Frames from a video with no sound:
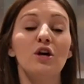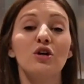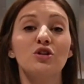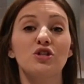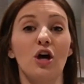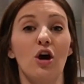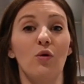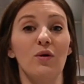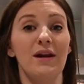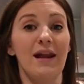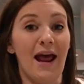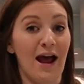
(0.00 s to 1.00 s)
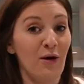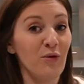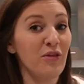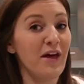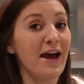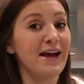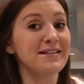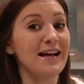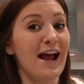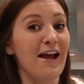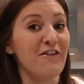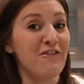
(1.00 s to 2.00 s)
So now that
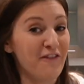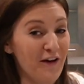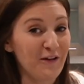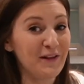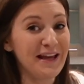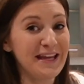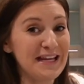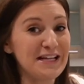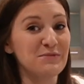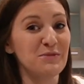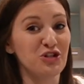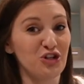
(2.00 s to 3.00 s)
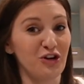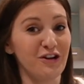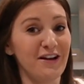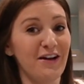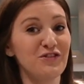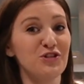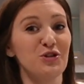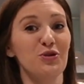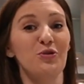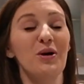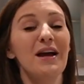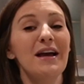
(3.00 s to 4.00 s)
I felt like he's matured enough to